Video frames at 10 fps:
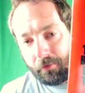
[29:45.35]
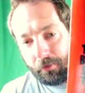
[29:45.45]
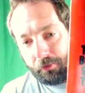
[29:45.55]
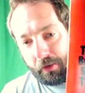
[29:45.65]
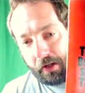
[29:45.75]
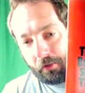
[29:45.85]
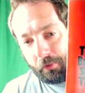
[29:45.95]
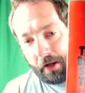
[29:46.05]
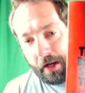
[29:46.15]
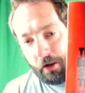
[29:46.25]
was reading
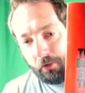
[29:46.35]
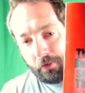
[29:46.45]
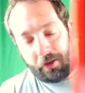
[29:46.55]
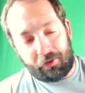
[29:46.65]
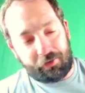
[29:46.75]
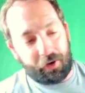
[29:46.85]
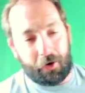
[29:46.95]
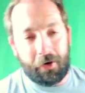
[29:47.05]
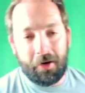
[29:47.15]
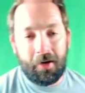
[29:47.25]
right now.
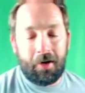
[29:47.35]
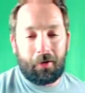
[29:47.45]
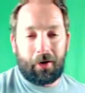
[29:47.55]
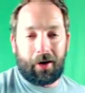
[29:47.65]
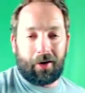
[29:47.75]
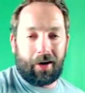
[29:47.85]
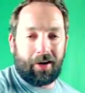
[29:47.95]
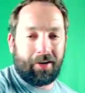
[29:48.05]
So we are,